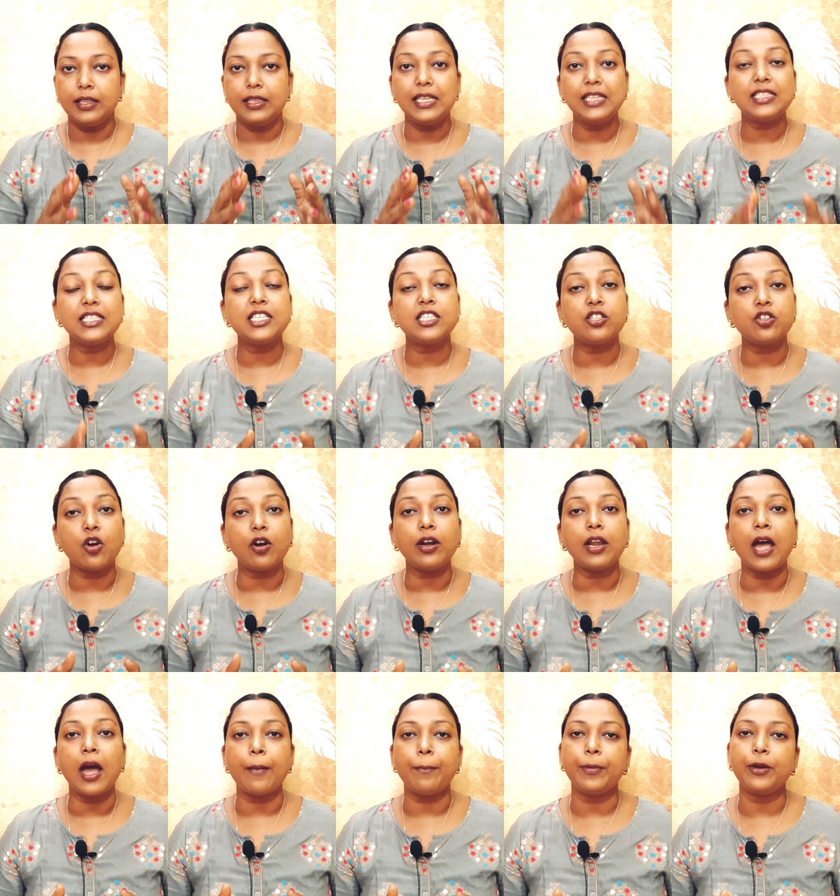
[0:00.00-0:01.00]
This is not
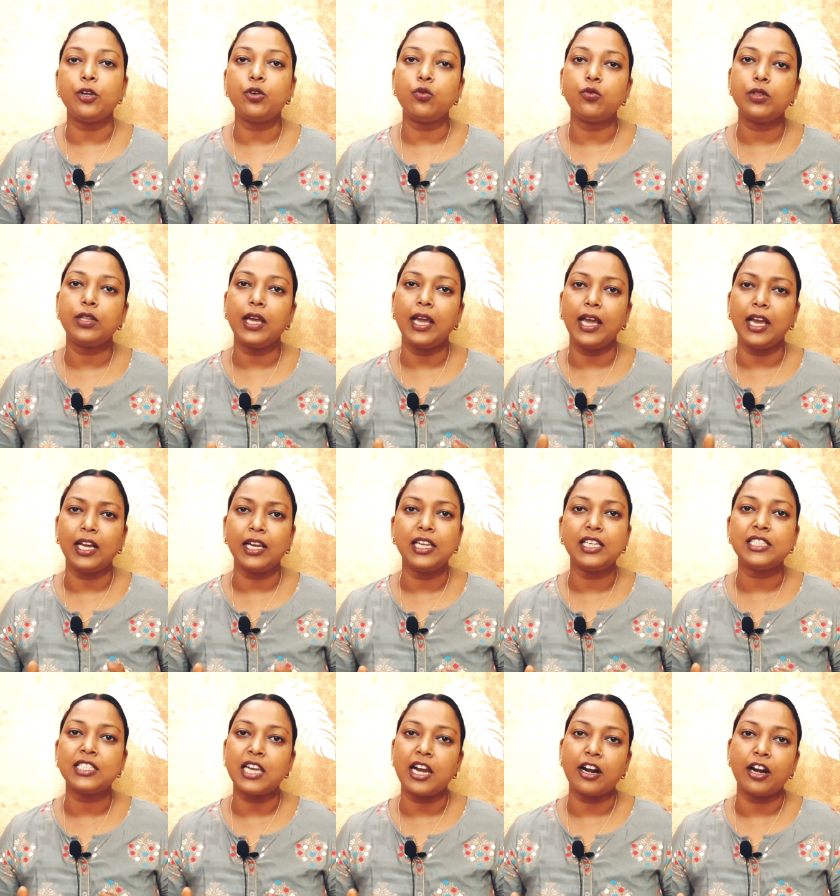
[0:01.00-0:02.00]
happened to the
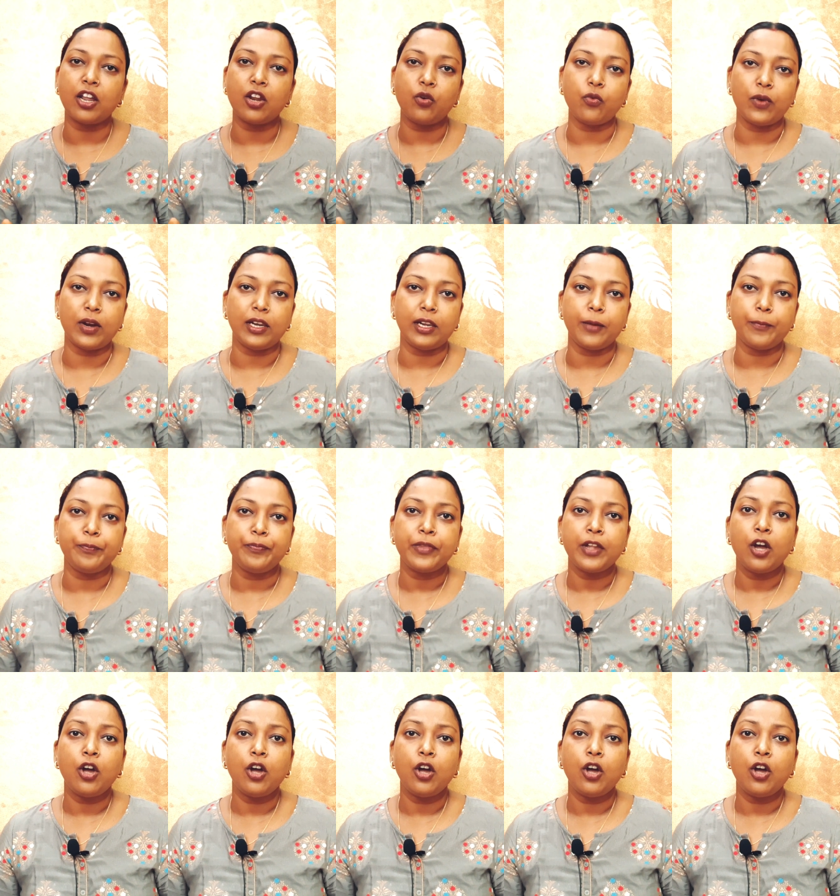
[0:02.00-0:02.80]
English learner only.